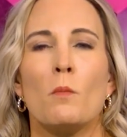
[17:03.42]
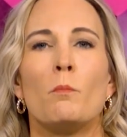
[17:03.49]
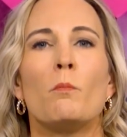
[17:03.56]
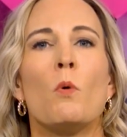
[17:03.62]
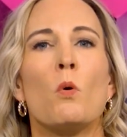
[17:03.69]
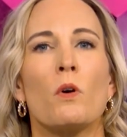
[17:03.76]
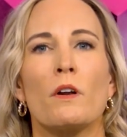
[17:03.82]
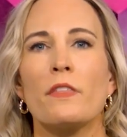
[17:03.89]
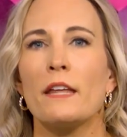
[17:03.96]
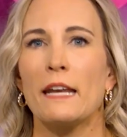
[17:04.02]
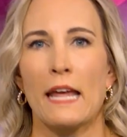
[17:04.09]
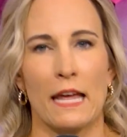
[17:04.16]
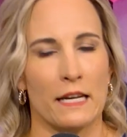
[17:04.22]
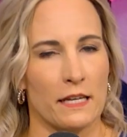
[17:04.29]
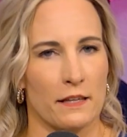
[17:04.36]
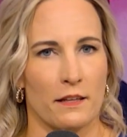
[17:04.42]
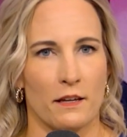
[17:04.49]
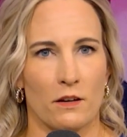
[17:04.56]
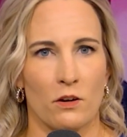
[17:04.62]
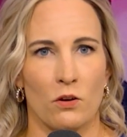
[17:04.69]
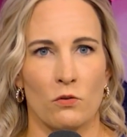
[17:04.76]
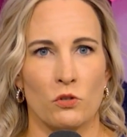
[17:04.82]
More than anything,
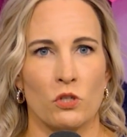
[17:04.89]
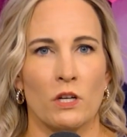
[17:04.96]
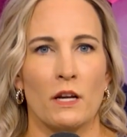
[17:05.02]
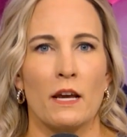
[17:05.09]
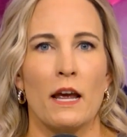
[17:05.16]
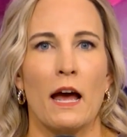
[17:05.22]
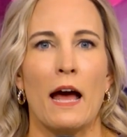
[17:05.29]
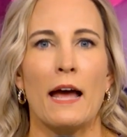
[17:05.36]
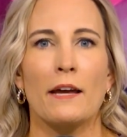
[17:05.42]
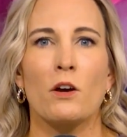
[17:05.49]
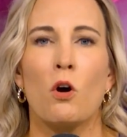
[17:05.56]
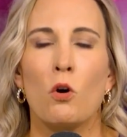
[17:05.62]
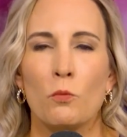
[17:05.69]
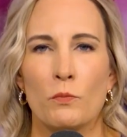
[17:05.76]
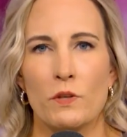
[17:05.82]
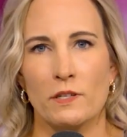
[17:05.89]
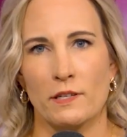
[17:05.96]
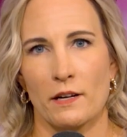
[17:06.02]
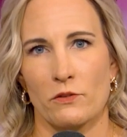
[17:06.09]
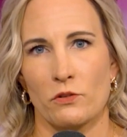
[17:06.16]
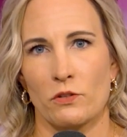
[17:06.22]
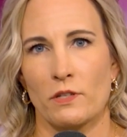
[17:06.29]
coach, I hope this
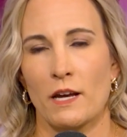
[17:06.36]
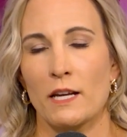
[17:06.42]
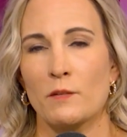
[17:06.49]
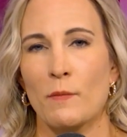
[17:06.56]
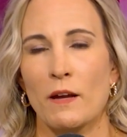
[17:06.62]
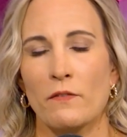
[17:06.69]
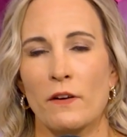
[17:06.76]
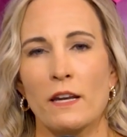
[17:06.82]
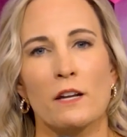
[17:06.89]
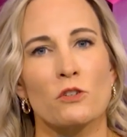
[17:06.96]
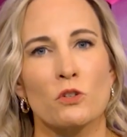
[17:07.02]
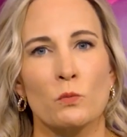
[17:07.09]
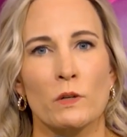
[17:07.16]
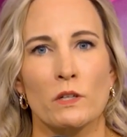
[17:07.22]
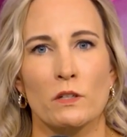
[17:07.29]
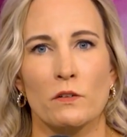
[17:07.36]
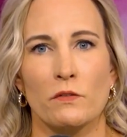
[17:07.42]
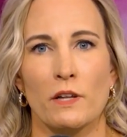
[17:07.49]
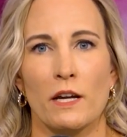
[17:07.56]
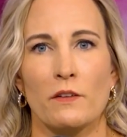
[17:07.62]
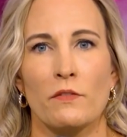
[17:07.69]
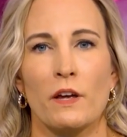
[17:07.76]
exercise, my financial wheel of
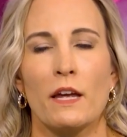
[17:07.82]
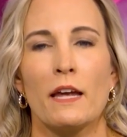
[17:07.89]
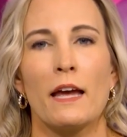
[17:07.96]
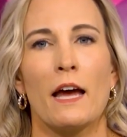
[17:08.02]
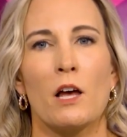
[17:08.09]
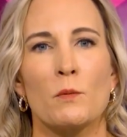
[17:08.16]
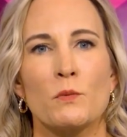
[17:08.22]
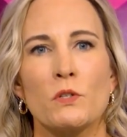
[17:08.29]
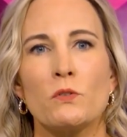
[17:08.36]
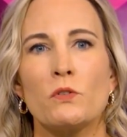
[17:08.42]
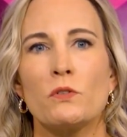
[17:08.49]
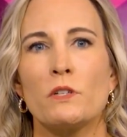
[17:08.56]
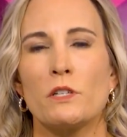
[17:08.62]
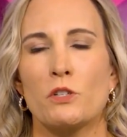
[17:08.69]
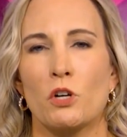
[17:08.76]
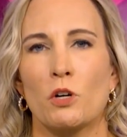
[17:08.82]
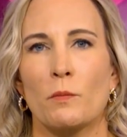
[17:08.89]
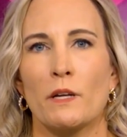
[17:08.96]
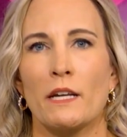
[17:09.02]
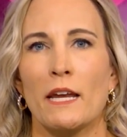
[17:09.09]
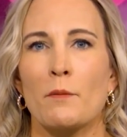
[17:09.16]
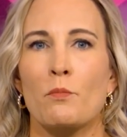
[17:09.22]
life, helps you to
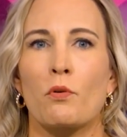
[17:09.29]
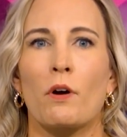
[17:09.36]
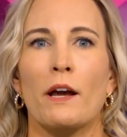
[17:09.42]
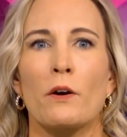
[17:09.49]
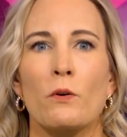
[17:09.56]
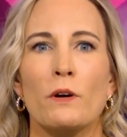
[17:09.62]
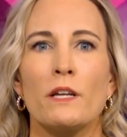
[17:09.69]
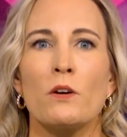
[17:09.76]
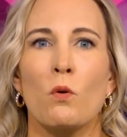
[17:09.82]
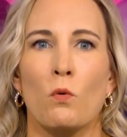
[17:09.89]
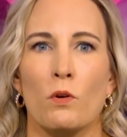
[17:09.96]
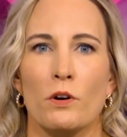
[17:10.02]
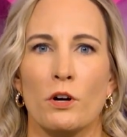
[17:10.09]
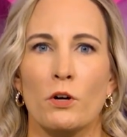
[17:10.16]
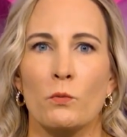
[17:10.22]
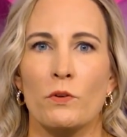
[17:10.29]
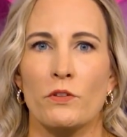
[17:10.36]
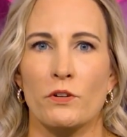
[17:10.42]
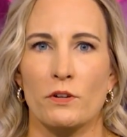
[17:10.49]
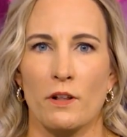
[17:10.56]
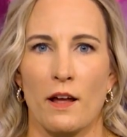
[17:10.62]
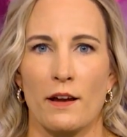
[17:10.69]
determine a priority order with
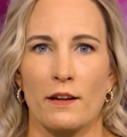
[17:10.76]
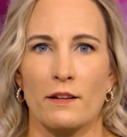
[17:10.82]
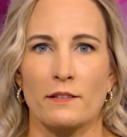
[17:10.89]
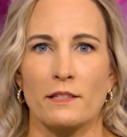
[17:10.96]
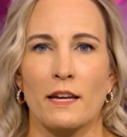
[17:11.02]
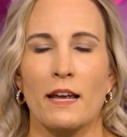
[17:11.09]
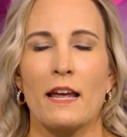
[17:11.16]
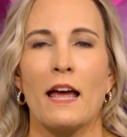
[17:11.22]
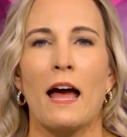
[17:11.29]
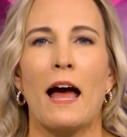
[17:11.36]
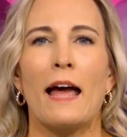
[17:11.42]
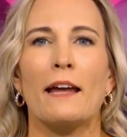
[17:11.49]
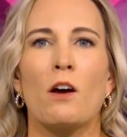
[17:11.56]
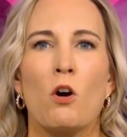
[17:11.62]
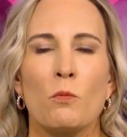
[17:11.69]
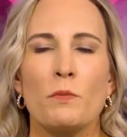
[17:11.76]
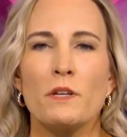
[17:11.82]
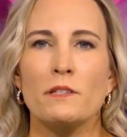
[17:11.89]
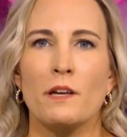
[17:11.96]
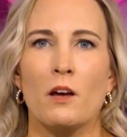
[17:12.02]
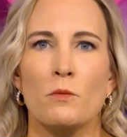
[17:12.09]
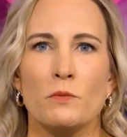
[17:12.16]
your clients. I hope
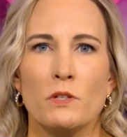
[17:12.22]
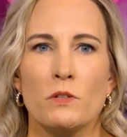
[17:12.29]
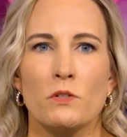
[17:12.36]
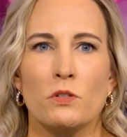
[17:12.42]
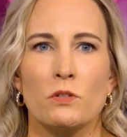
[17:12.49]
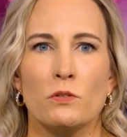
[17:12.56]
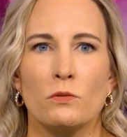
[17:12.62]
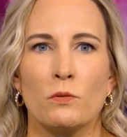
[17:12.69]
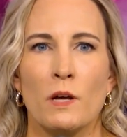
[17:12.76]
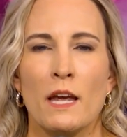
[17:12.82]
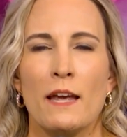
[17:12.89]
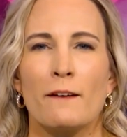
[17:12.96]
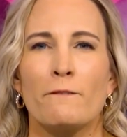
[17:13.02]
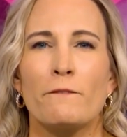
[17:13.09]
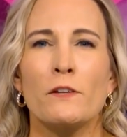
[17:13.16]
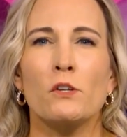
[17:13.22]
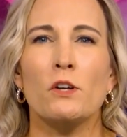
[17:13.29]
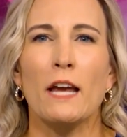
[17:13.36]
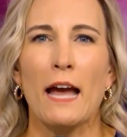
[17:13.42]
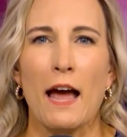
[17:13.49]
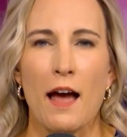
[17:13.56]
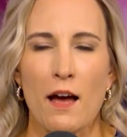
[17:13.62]
this helps you to feel
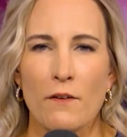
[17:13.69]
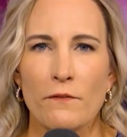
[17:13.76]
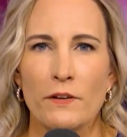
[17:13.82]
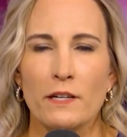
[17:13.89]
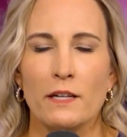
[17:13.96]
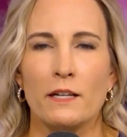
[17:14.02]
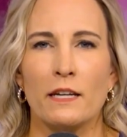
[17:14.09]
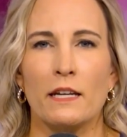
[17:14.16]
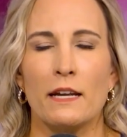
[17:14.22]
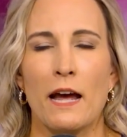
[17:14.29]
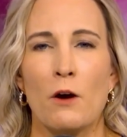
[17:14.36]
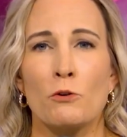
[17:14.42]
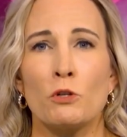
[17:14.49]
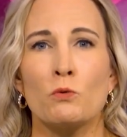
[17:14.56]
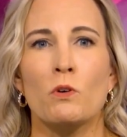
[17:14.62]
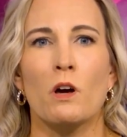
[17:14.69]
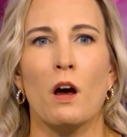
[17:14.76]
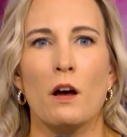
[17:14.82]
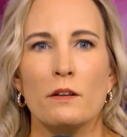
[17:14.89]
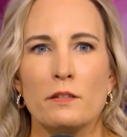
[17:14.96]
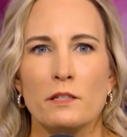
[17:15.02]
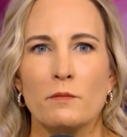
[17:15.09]
confident in how you
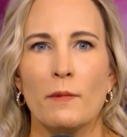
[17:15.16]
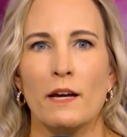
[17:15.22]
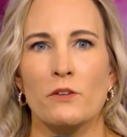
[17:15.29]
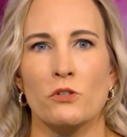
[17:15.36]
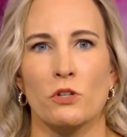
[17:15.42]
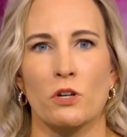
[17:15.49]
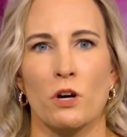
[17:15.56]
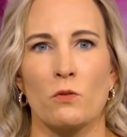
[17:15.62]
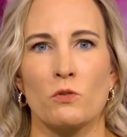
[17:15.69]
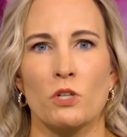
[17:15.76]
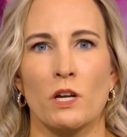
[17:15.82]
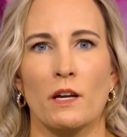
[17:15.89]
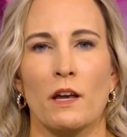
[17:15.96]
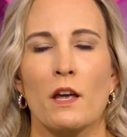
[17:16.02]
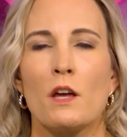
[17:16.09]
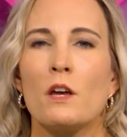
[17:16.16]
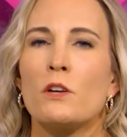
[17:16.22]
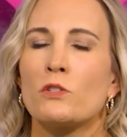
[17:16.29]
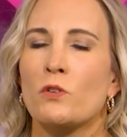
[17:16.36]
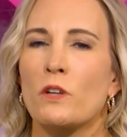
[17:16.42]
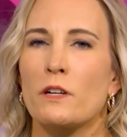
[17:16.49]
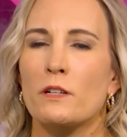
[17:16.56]
customize your coaching
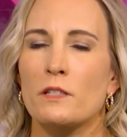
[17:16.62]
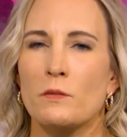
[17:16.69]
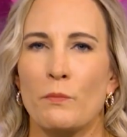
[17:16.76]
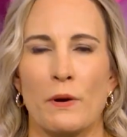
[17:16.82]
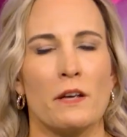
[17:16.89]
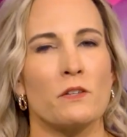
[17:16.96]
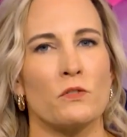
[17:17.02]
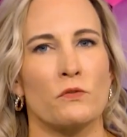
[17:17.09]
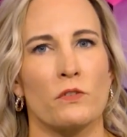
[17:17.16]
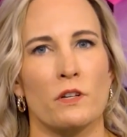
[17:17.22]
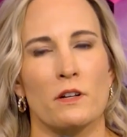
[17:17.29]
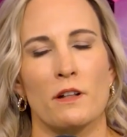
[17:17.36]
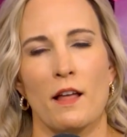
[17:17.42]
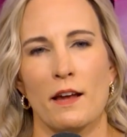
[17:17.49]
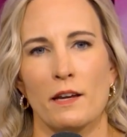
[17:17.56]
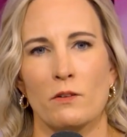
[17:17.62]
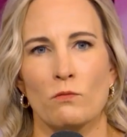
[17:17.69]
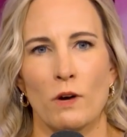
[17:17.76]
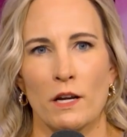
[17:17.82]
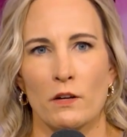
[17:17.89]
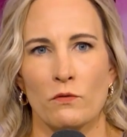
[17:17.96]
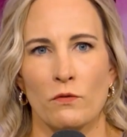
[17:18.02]
so that it is best for the client
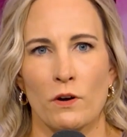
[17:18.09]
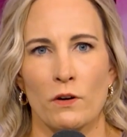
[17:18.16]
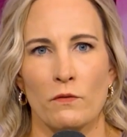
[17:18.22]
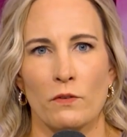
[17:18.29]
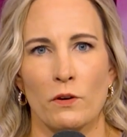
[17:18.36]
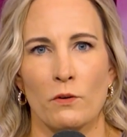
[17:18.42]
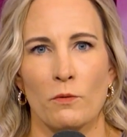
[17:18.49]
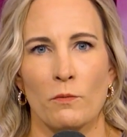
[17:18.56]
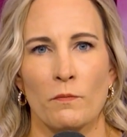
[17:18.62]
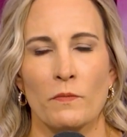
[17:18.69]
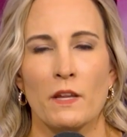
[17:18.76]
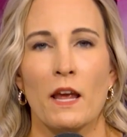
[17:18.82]
right in front of you.